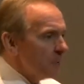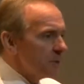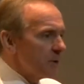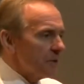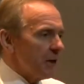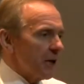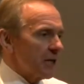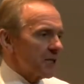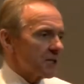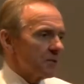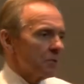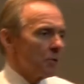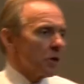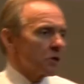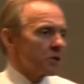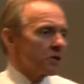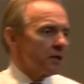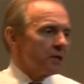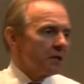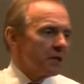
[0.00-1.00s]
observation
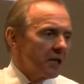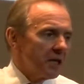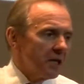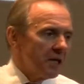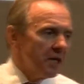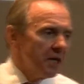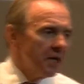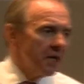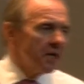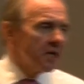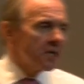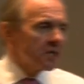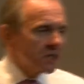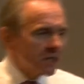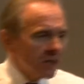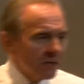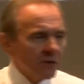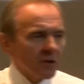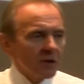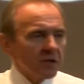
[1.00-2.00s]
was that the
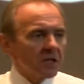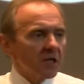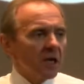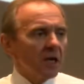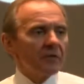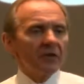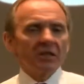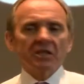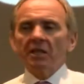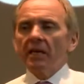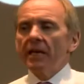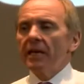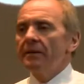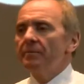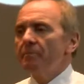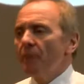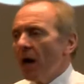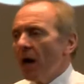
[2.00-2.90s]
civil service, in